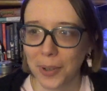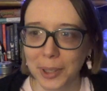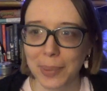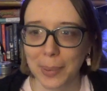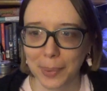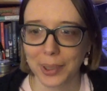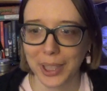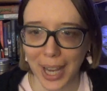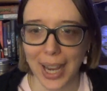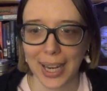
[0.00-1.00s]
most people
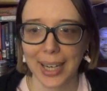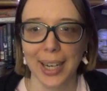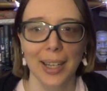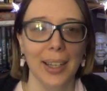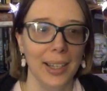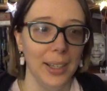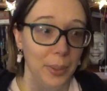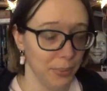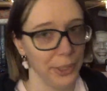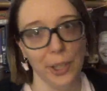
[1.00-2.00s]
say
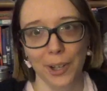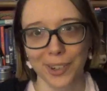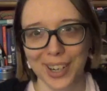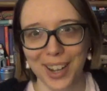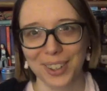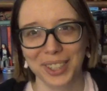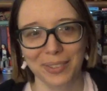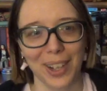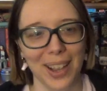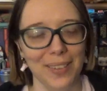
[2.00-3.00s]
Slaughterhouse
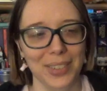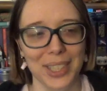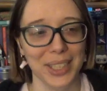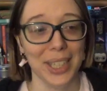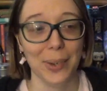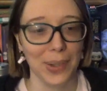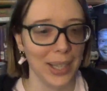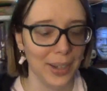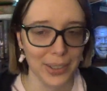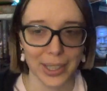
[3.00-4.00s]
5 and it's like, well,
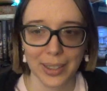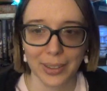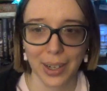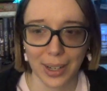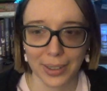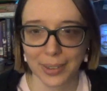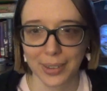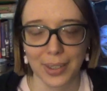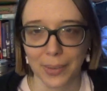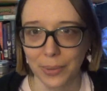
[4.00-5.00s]
I already I
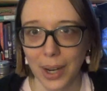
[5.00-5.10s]
they